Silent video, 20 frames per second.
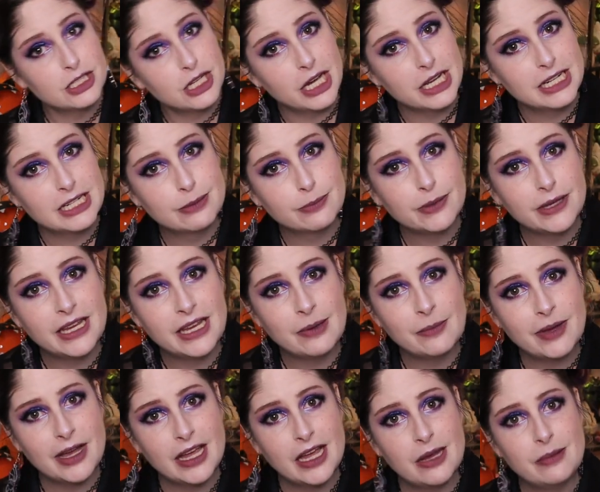Dottie's
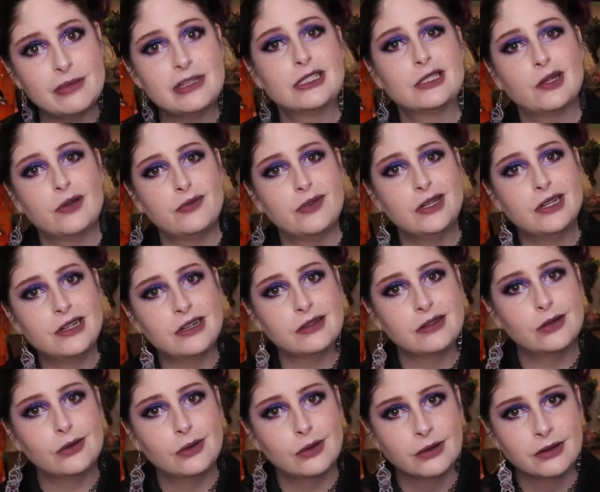playing behind me, so if you hear a
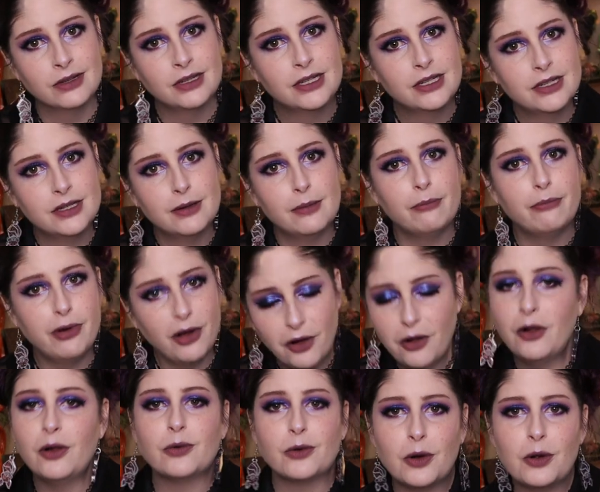little
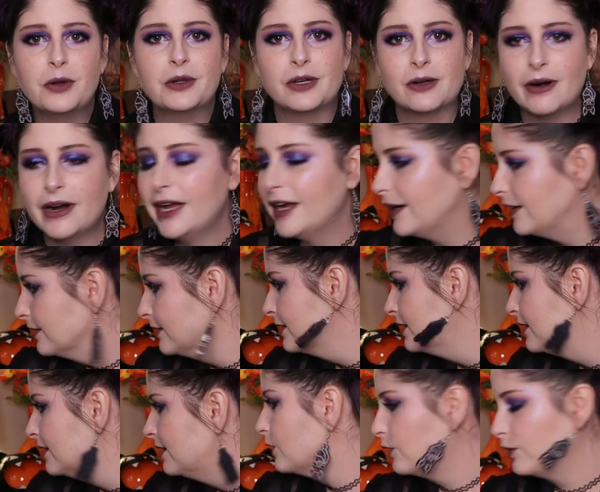ball rolling
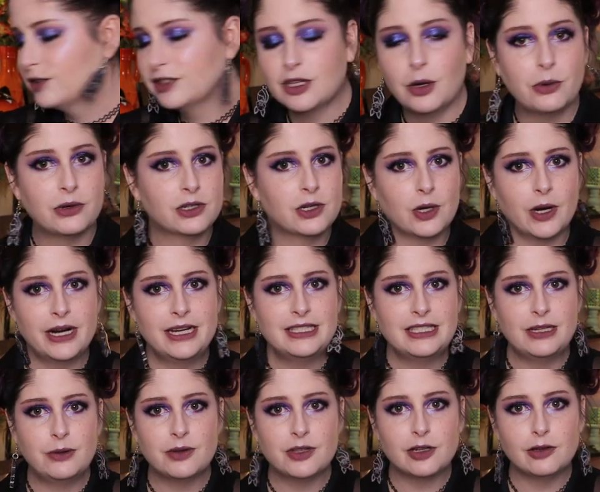around, girl's going
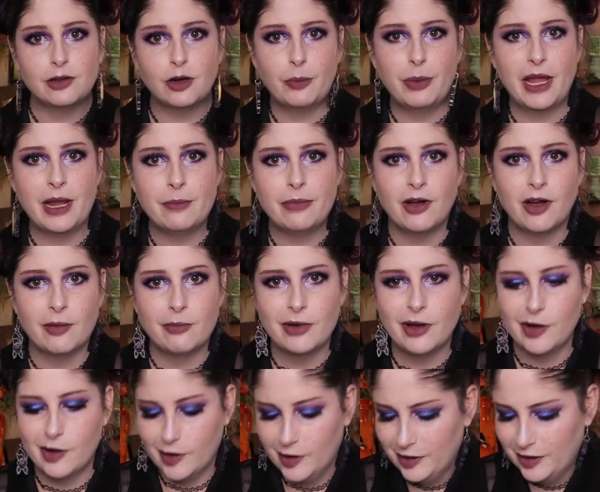crazy with her little ping pong
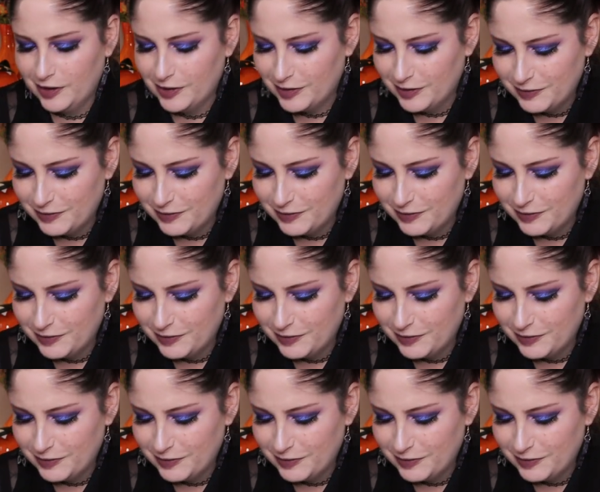ball.